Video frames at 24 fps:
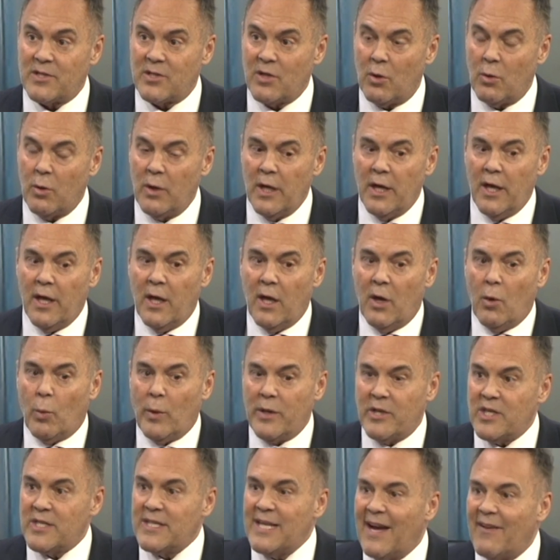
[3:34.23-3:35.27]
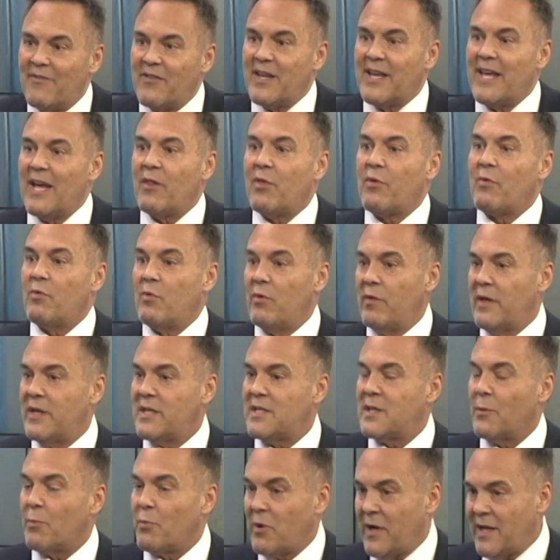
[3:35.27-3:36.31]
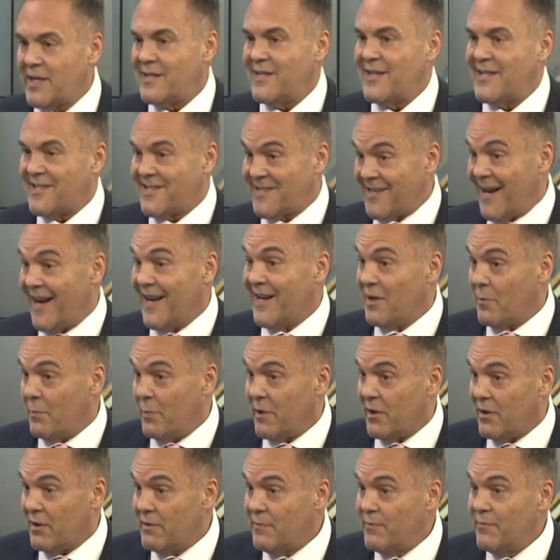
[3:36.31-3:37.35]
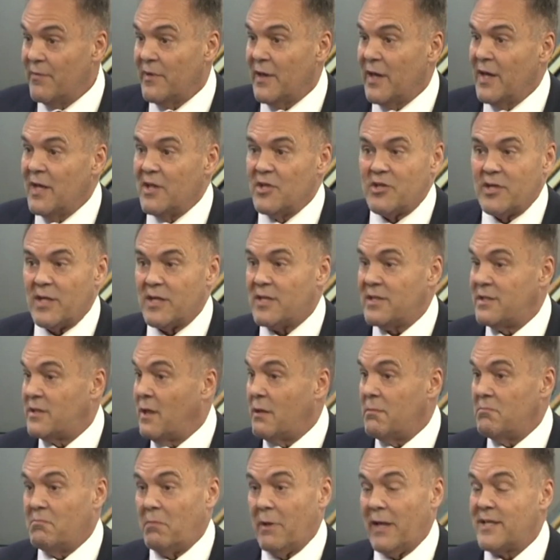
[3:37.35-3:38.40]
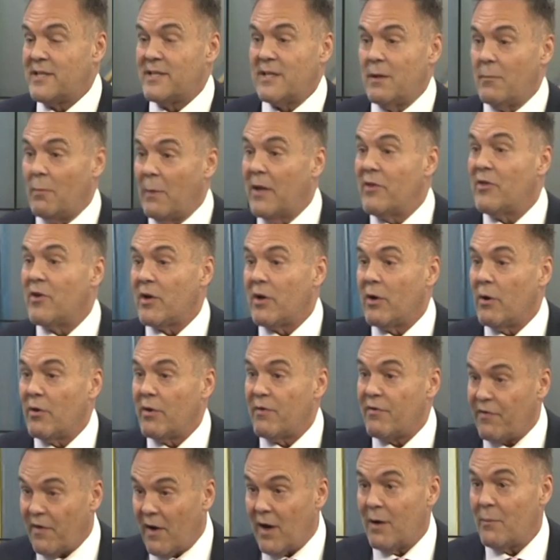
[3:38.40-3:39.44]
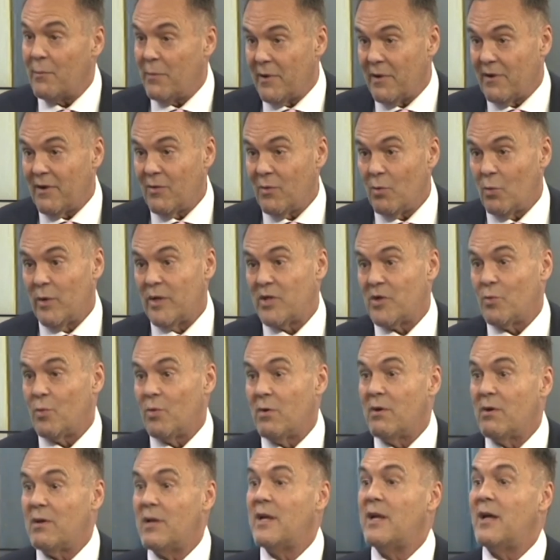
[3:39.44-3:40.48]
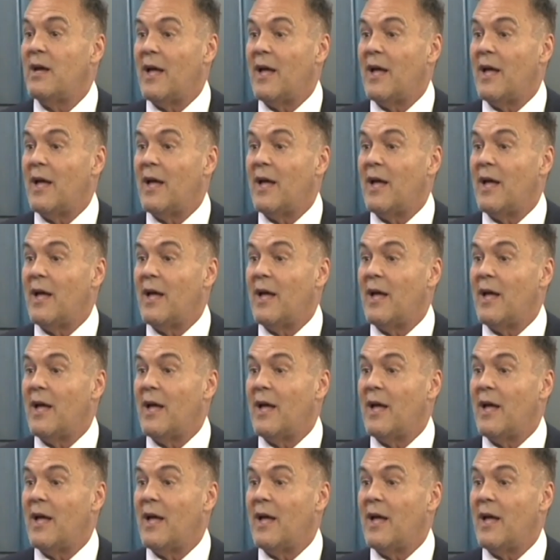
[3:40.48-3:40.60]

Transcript: So we just have to get through this. The president signed a bill just less than a month ago, the Farm Bill, which will